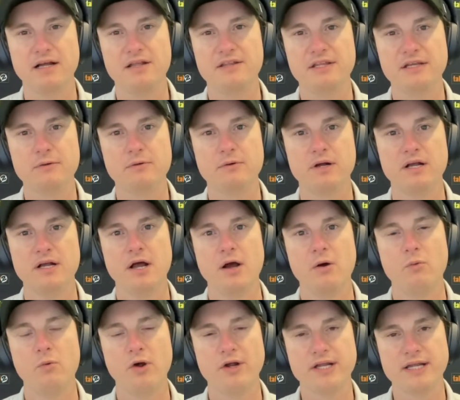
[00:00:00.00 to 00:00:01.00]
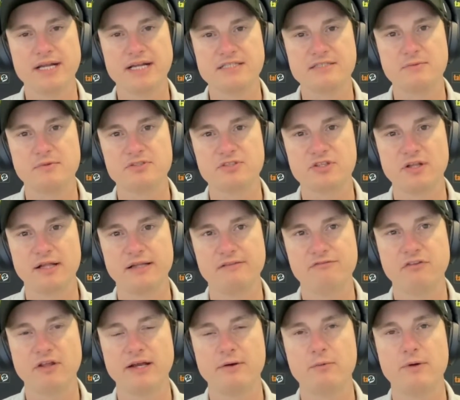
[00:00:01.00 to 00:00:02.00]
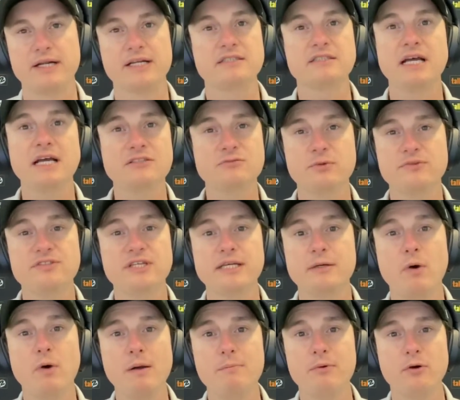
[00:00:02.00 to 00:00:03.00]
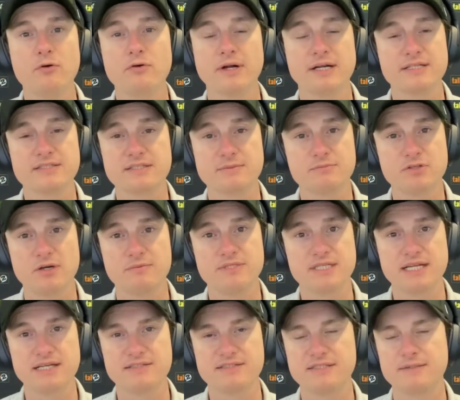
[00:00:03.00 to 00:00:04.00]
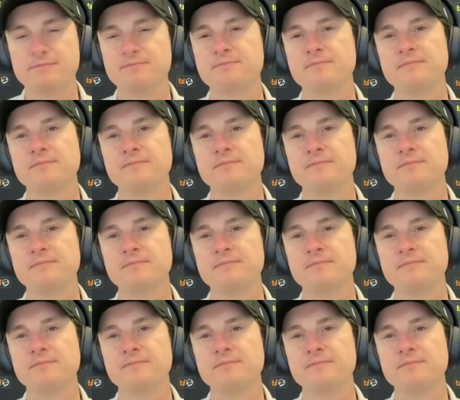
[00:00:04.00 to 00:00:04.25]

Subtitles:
I think it would work against him on the slightly flatter wickets, as we've seen in white ball cricket sometimes against him.